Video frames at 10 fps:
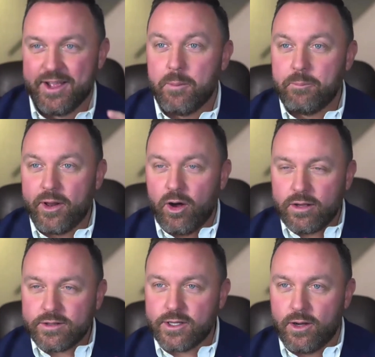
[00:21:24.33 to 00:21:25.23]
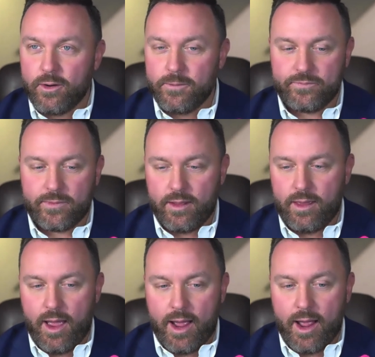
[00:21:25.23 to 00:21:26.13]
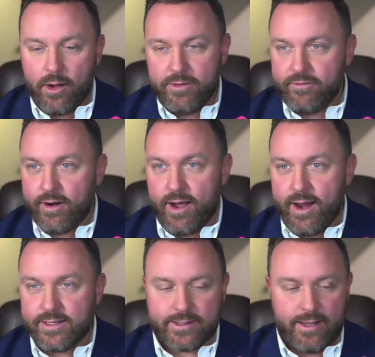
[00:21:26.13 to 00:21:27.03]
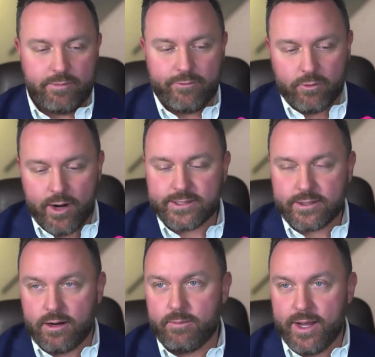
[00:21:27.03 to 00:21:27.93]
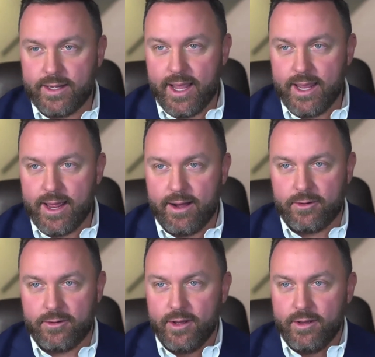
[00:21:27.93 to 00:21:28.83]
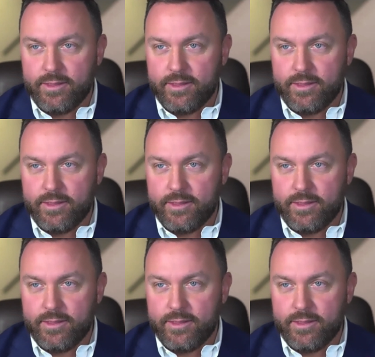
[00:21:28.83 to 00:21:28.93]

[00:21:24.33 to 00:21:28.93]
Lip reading: But also, I'll be very honest, like before I start my day now,